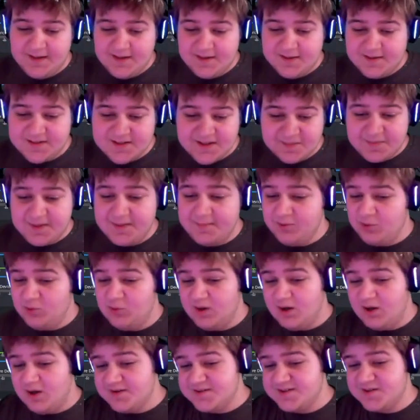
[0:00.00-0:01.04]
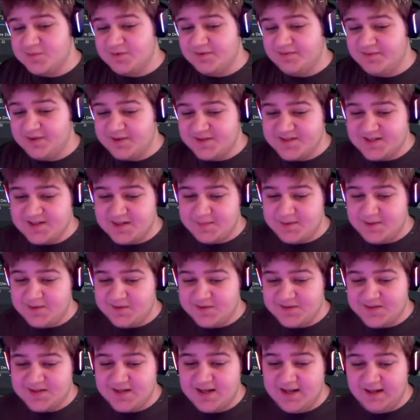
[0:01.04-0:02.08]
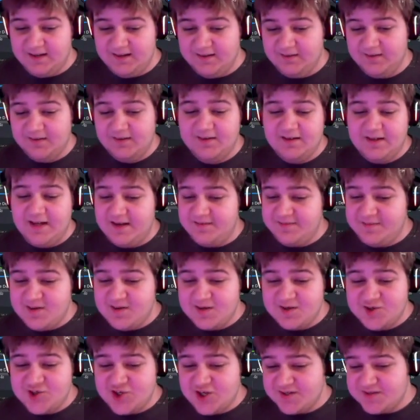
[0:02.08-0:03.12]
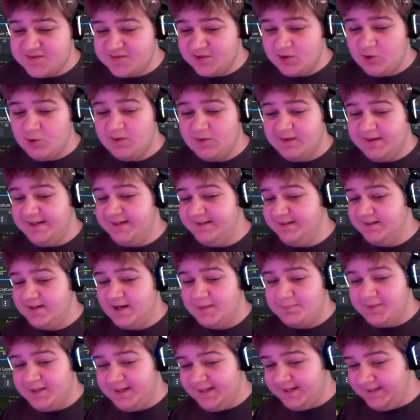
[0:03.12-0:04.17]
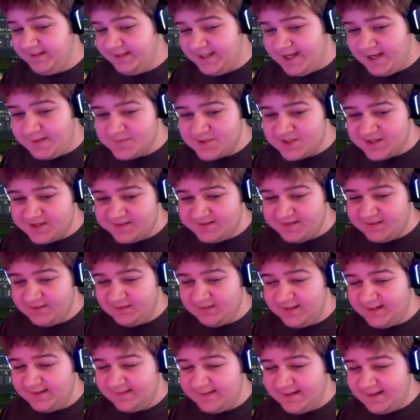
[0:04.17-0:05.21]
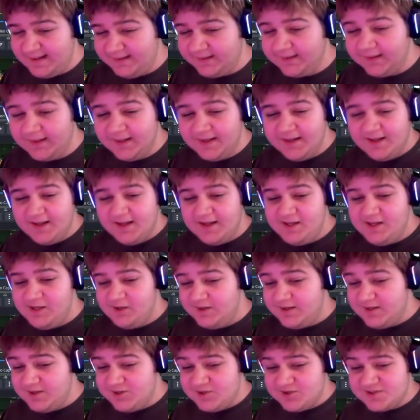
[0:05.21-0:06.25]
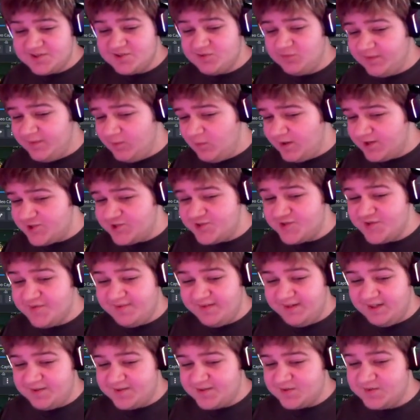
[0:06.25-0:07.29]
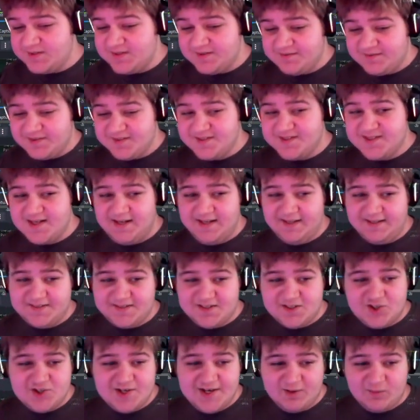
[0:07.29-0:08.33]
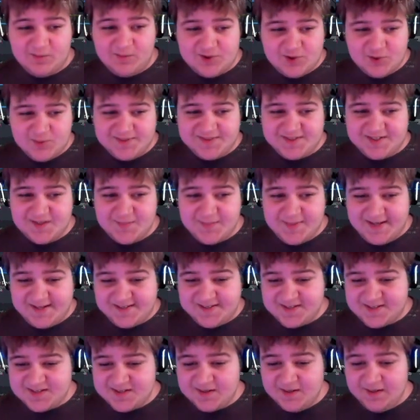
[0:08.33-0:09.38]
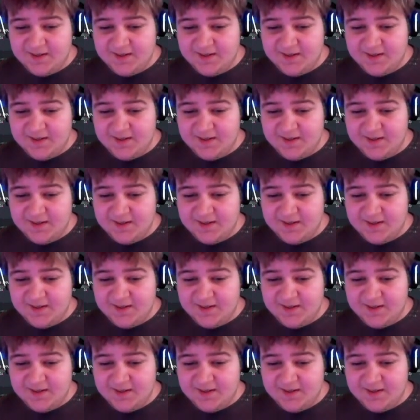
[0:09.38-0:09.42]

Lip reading: Some people will also prefer CPUs, and if you're just recording and you're not playing any games or anything like that, you can just rewatch the videos with different settings to check which one's the best.